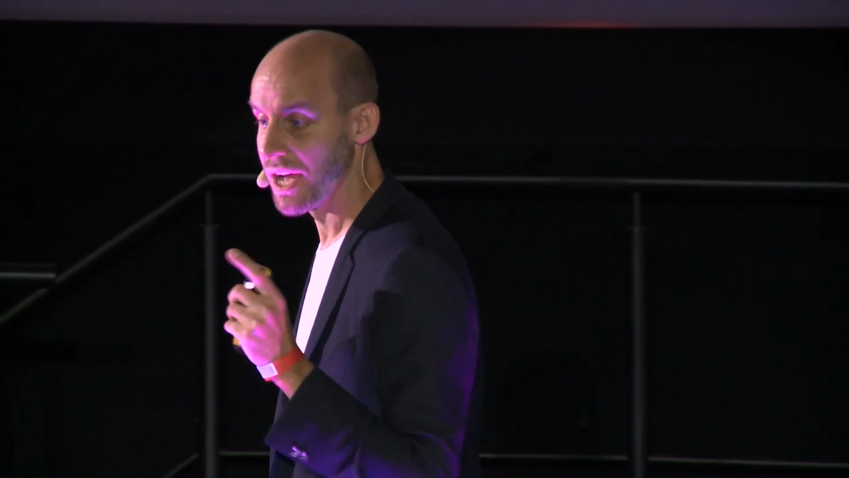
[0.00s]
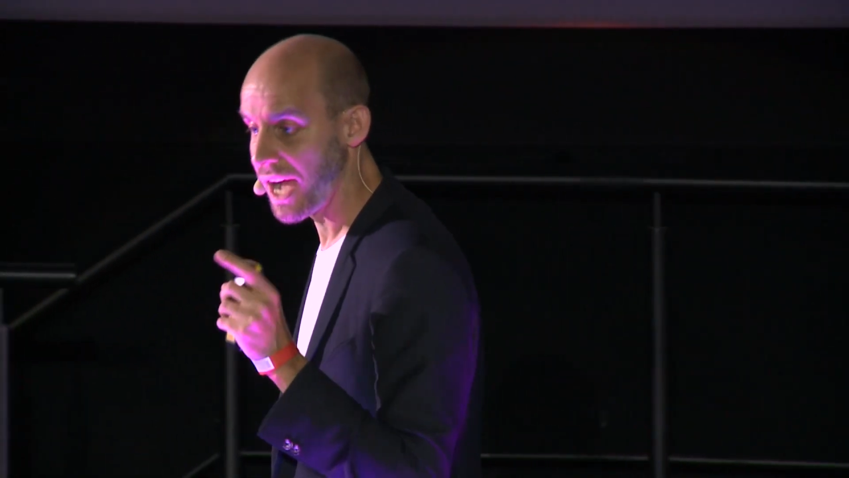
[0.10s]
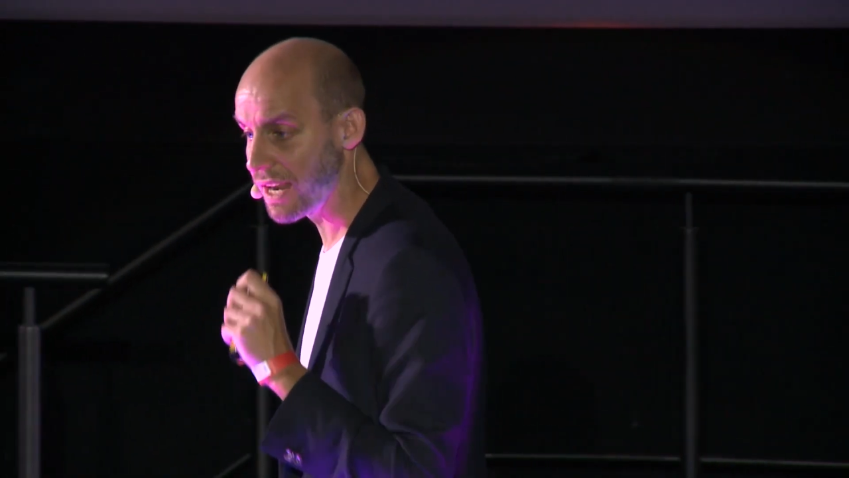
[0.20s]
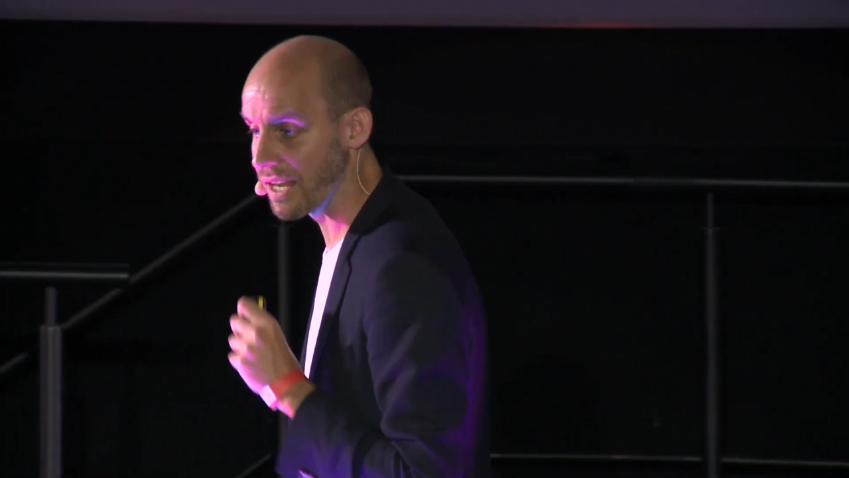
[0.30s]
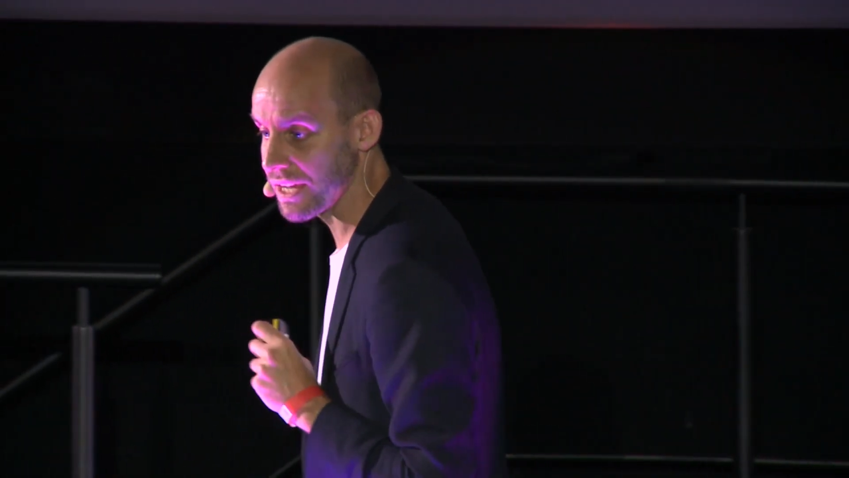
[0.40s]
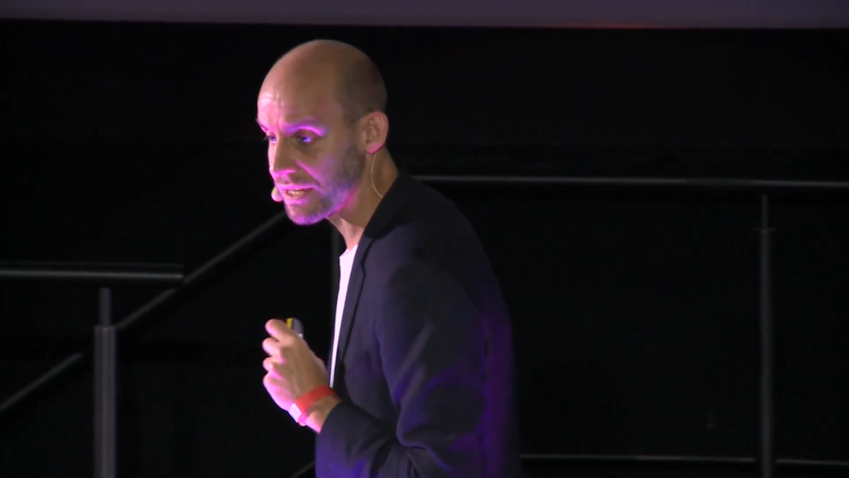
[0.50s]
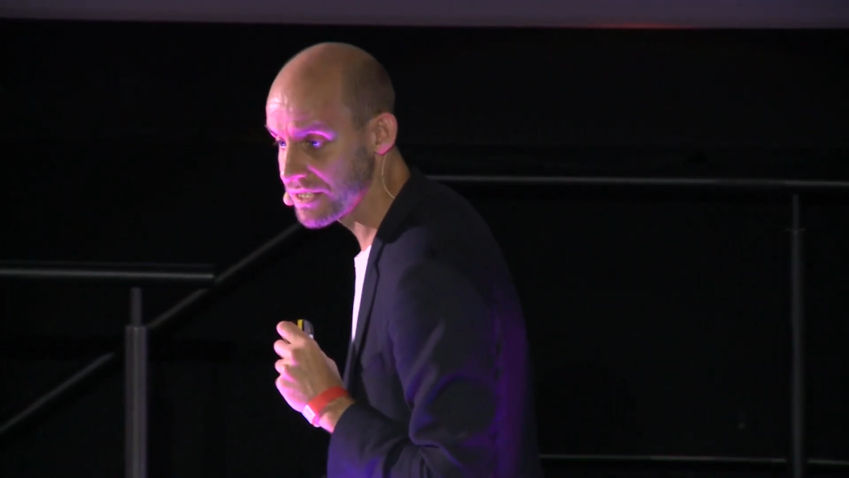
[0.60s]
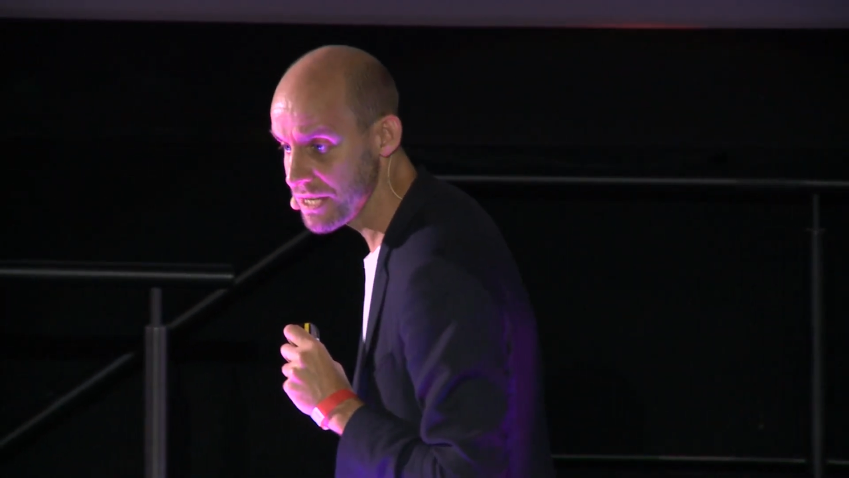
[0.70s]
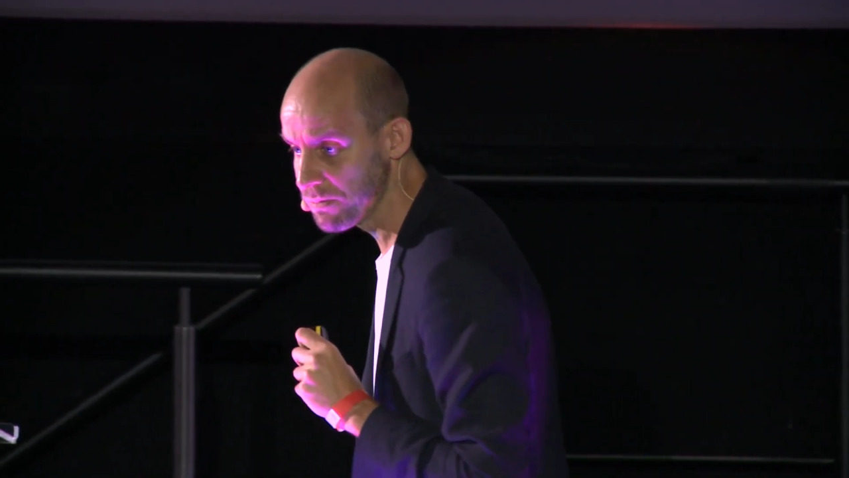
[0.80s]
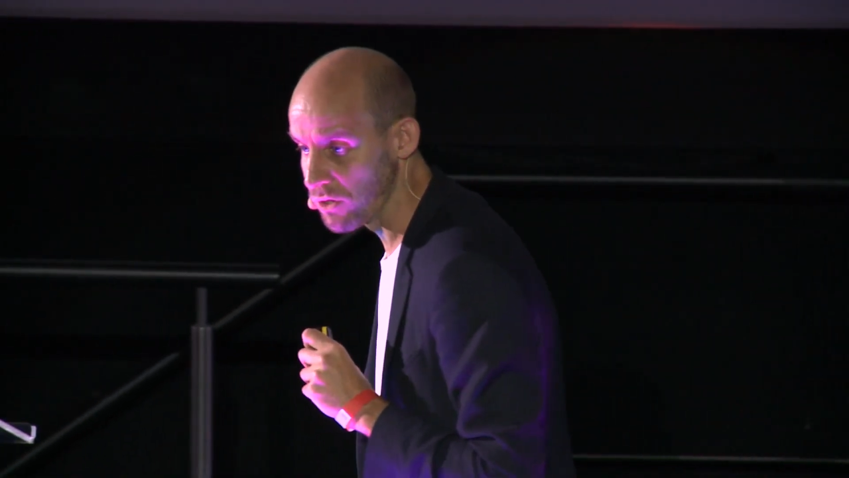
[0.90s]
unlike a
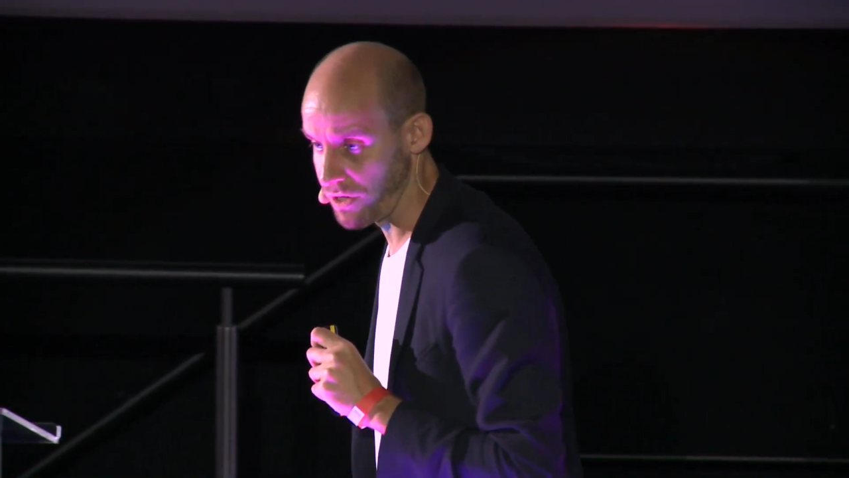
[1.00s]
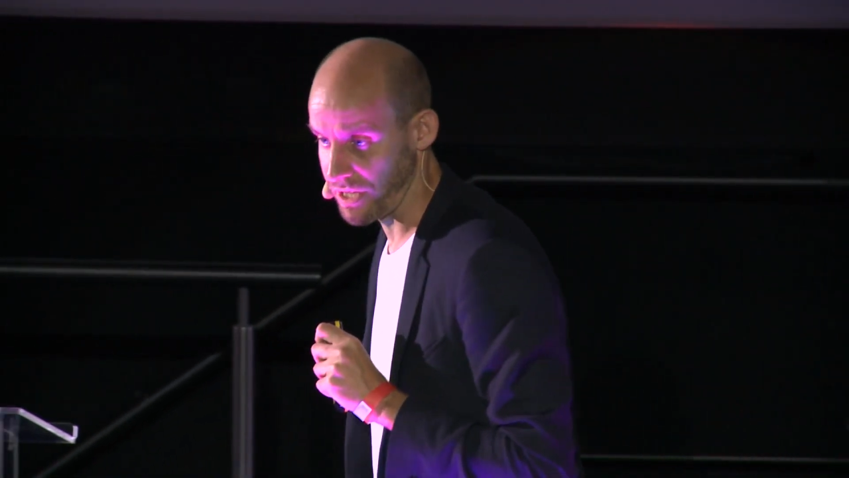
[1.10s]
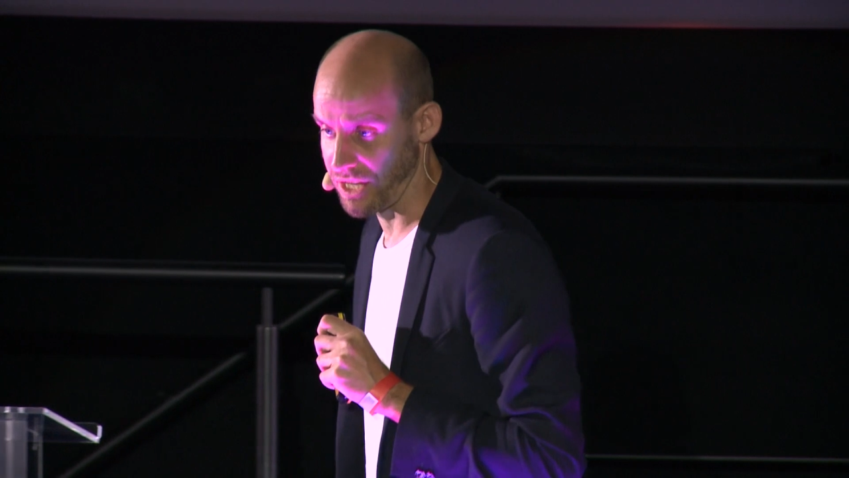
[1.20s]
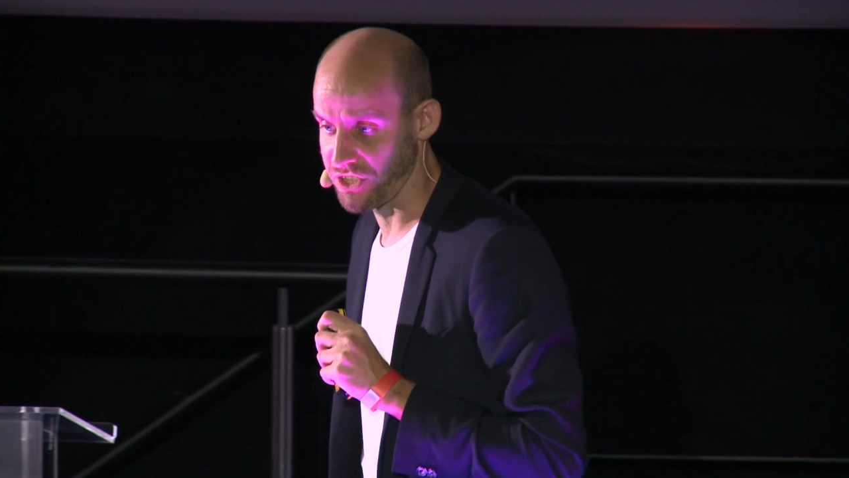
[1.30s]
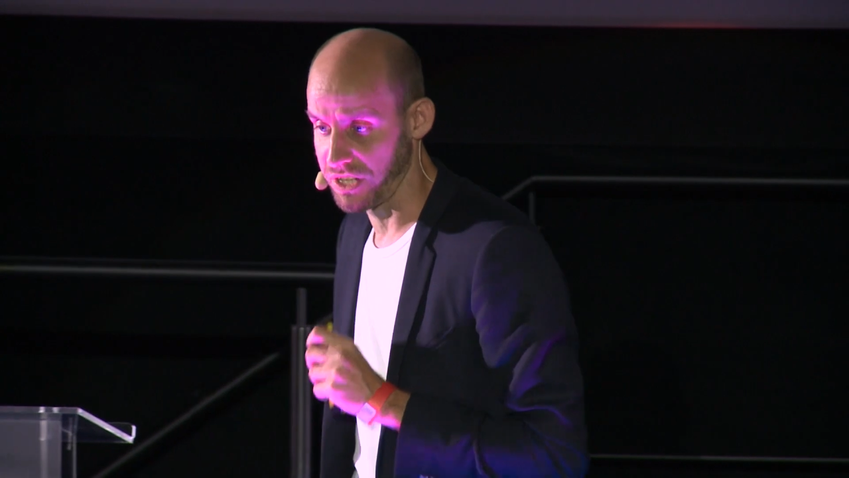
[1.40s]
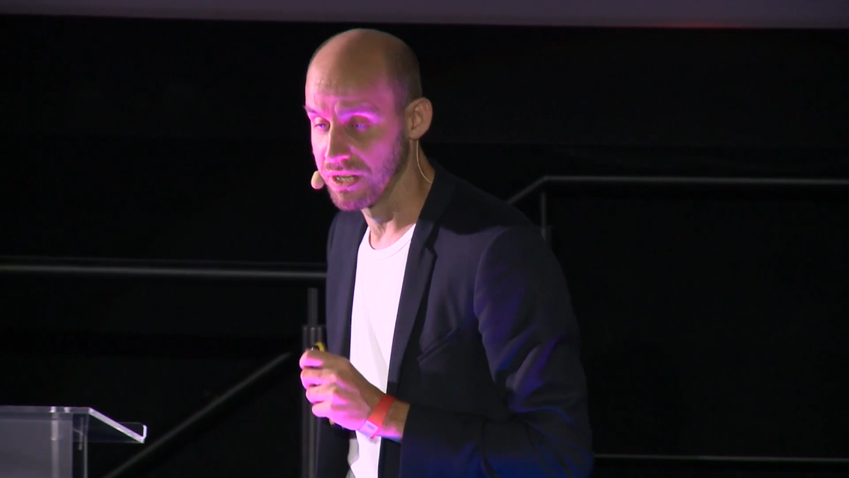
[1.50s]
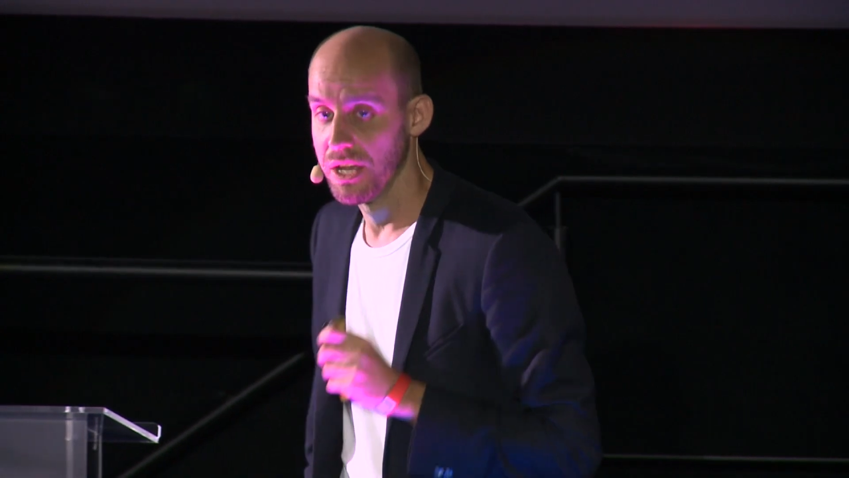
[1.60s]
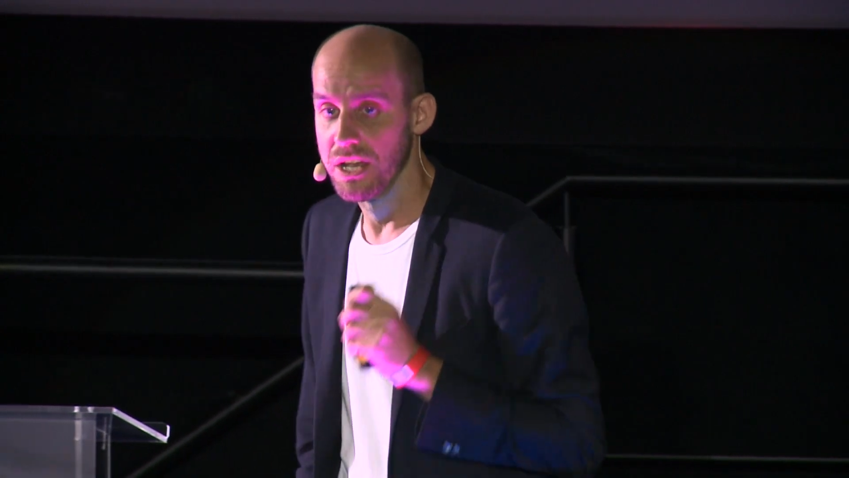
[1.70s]
deep learning engine.